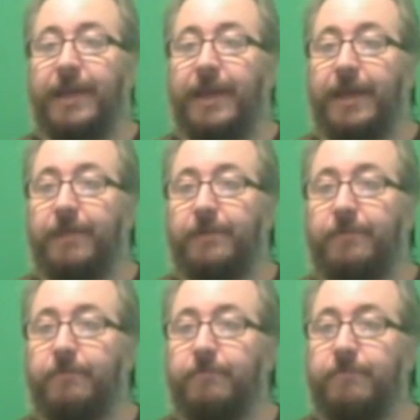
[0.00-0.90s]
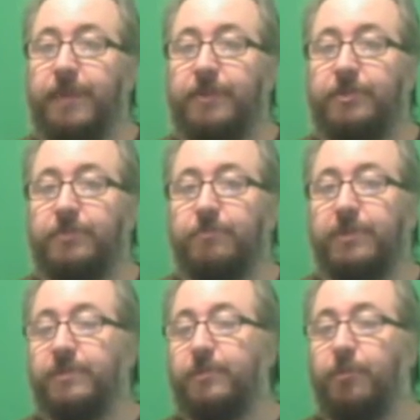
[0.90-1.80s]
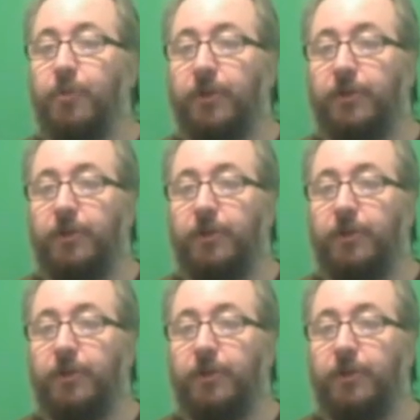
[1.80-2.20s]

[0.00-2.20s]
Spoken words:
and they just missed the point